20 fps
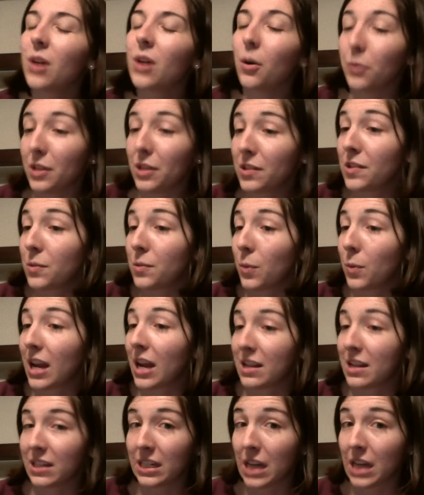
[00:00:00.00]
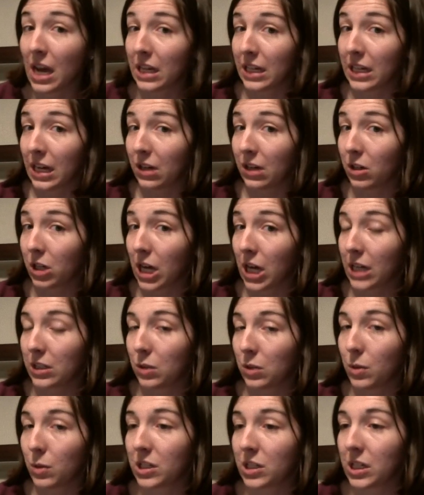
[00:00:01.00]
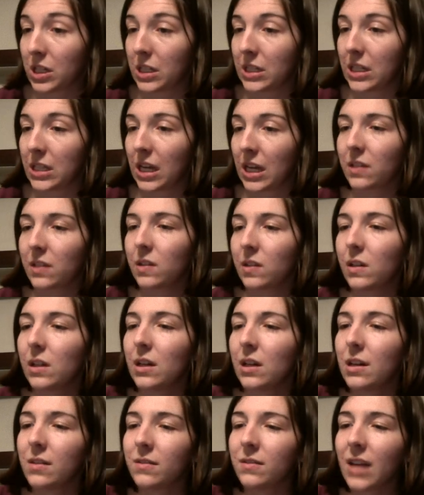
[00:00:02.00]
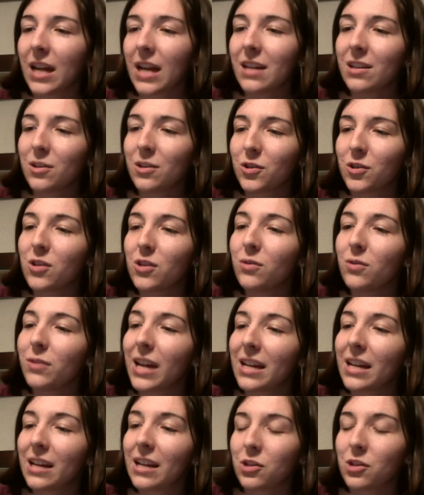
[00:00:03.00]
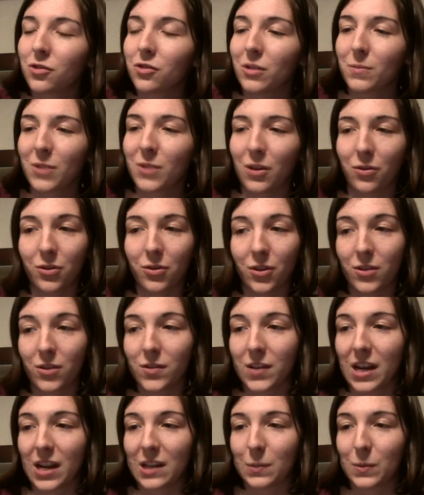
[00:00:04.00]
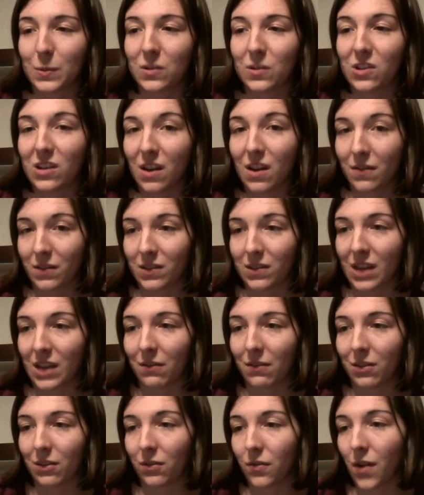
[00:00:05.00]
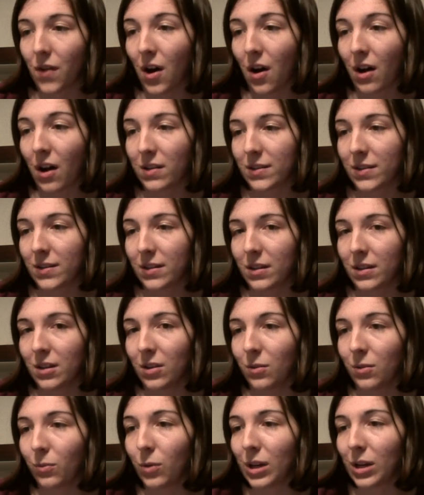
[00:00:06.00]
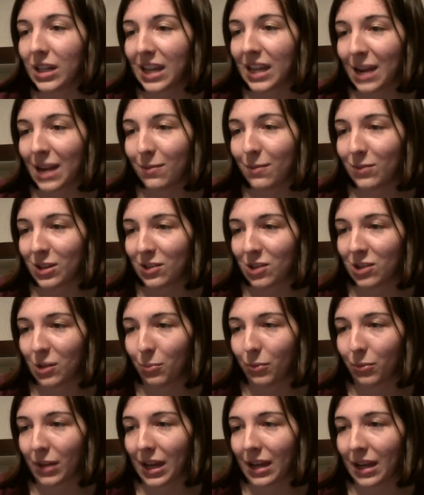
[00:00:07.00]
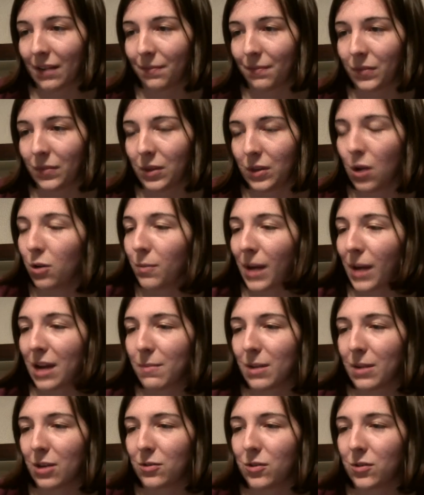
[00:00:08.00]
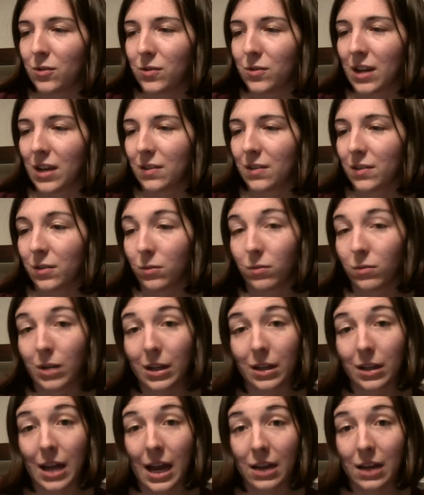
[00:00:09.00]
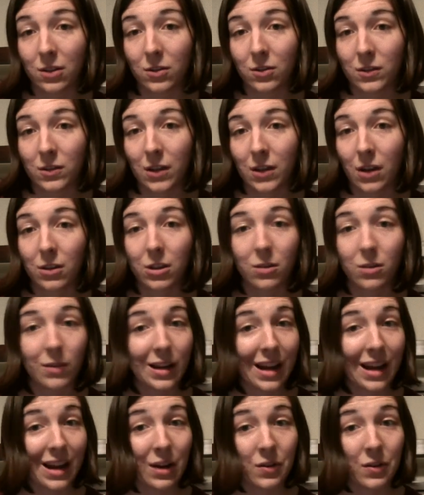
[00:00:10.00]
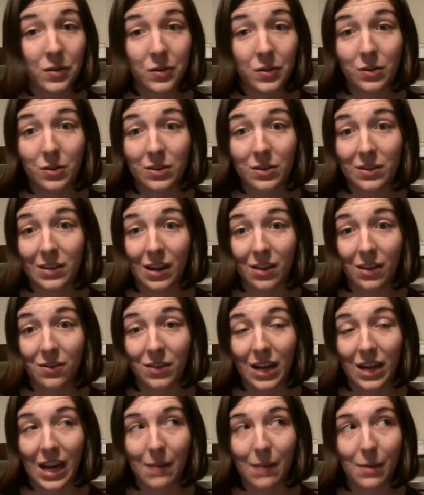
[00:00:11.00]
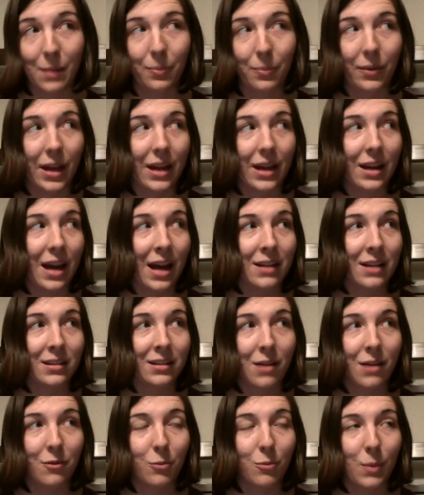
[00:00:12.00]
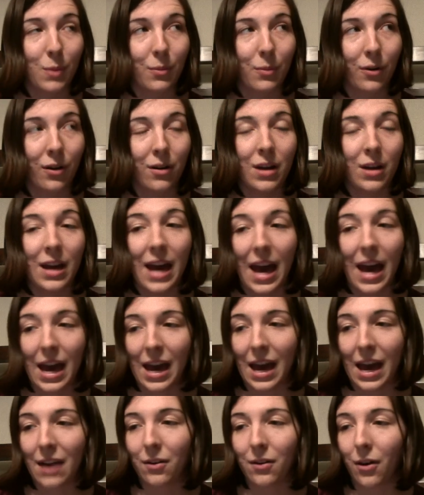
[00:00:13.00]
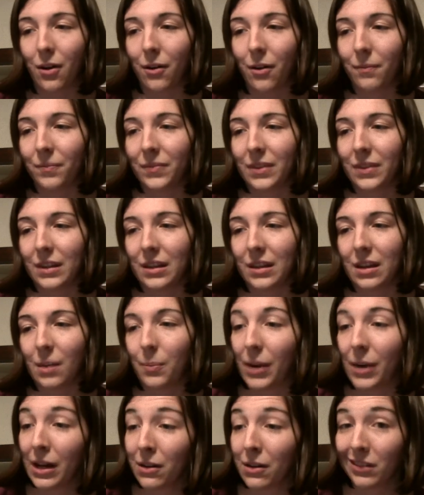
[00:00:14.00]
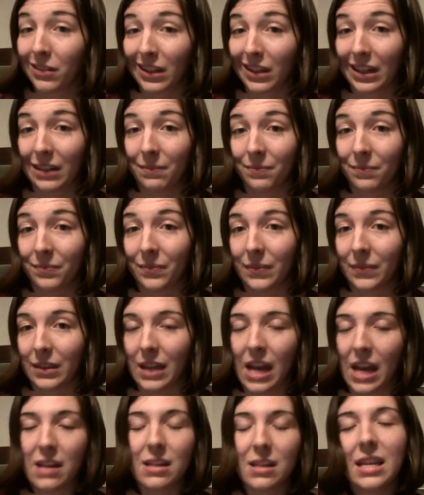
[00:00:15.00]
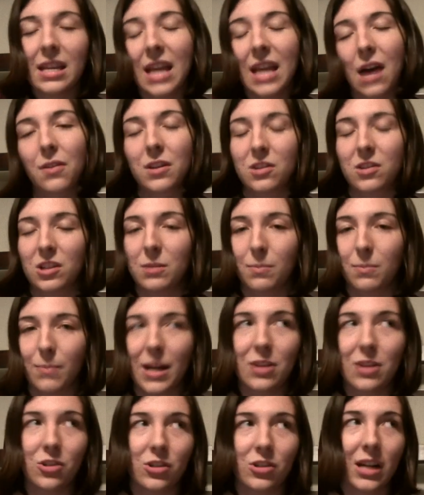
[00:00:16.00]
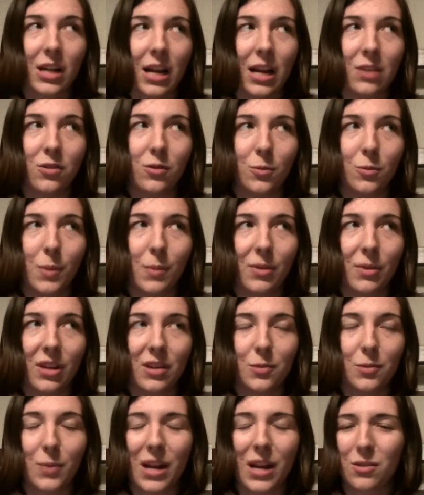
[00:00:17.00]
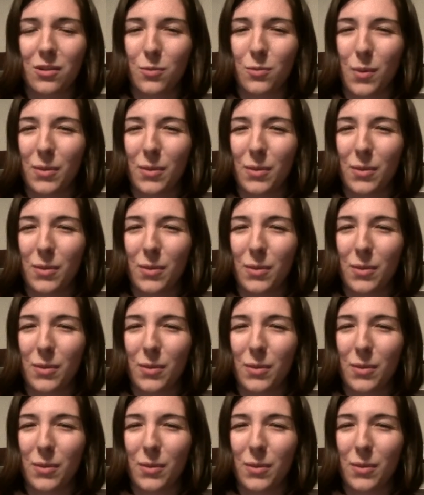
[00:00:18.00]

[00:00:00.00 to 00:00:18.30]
Oh, this is one I did not get correct. Question 6. Diana used to do late night streams on Thursdays, but she never saved the VODs. What game did she play? Note it might have been on Tuesdays. Well, I couldn't tell you, and I also couldn't tell you the game I played. I did not remember at all. Apparently, and now that she mentioned it, I do remember this, but I didn't